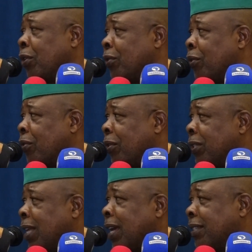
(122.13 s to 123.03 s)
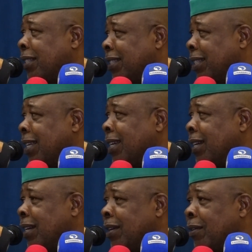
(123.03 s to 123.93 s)
all your contacts,
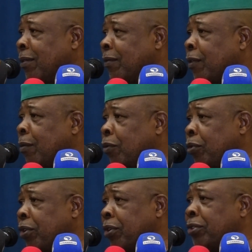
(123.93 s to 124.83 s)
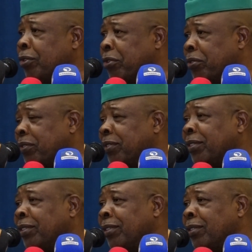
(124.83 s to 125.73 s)
from Louis Odion
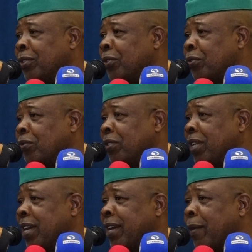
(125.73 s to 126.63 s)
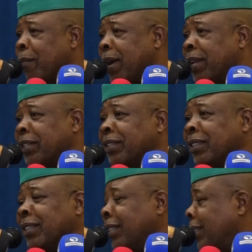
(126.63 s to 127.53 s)
to Tunde Rahman,
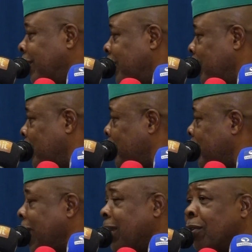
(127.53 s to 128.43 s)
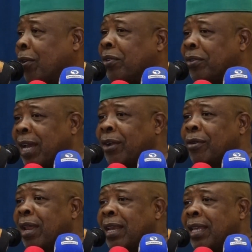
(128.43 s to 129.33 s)
those that knock
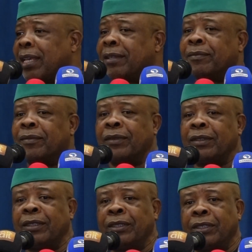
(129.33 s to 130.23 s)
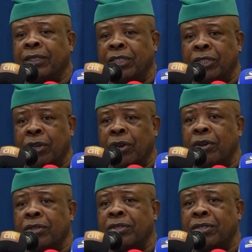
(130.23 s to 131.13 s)
regularly on the
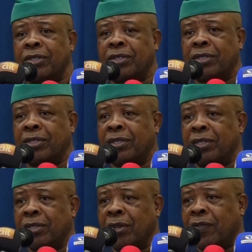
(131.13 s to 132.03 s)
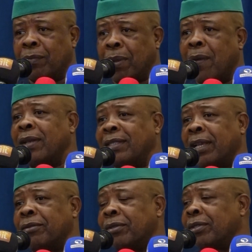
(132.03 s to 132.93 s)
doors of the power
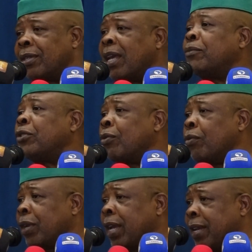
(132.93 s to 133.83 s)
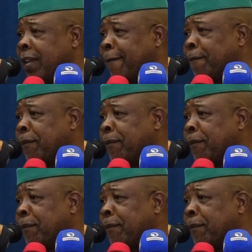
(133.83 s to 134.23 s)
cycles, I'm sure we'll get there.